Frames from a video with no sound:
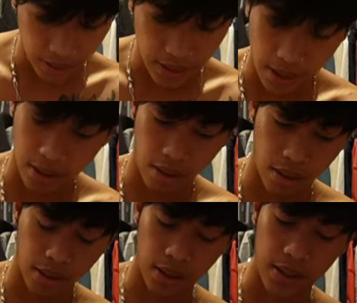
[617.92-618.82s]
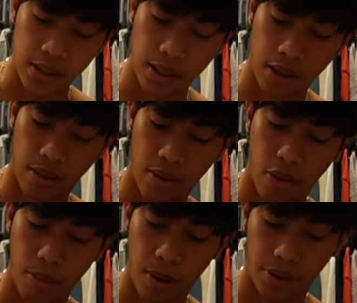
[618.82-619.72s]
The second thing that he said
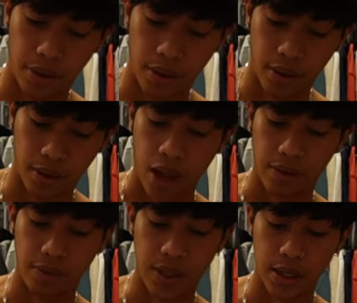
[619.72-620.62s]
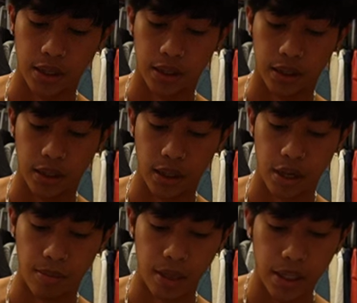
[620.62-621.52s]
though about the I have taken
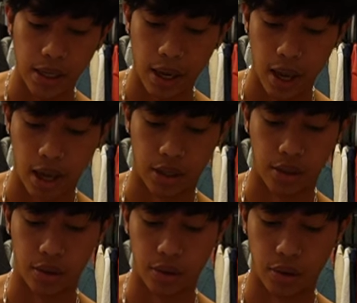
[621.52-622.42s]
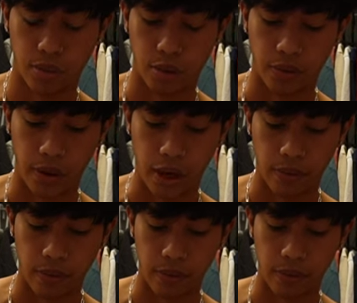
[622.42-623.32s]
immediate action to remove
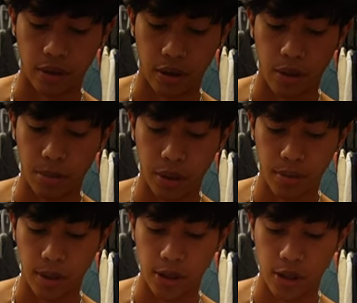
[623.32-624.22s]
Ava from the company, my